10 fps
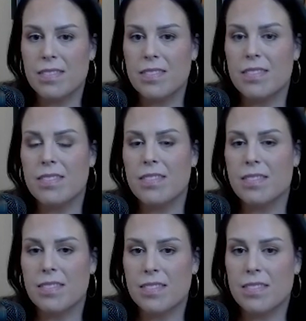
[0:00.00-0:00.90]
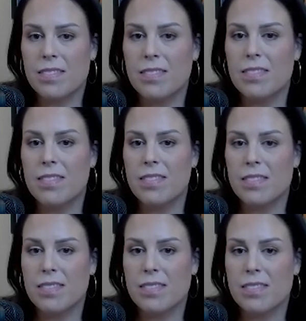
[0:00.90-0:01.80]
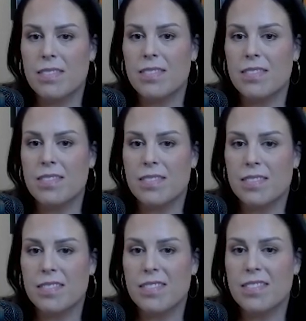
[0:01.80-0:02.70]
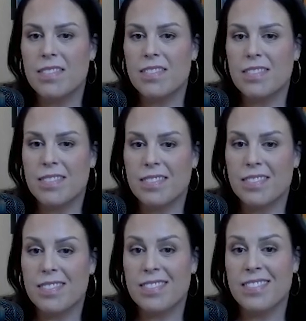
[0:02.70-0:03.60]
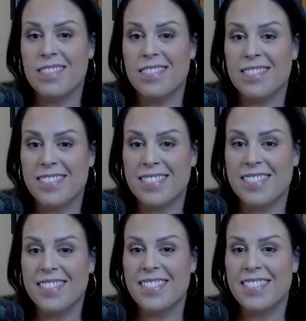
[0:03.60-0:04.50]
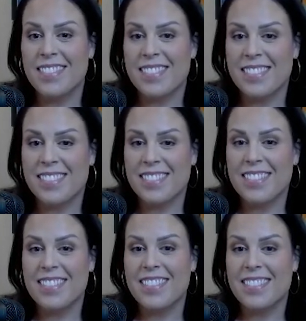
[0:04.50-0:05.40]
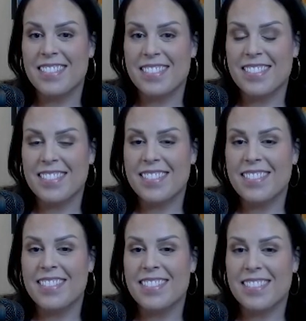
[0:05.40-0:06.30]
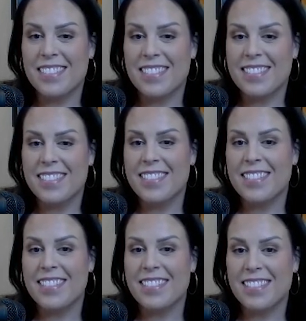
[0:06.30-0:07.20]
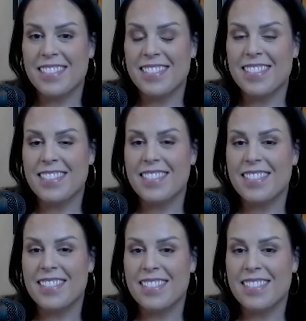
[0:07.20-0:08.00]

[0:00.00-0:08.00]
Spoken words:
[no speech]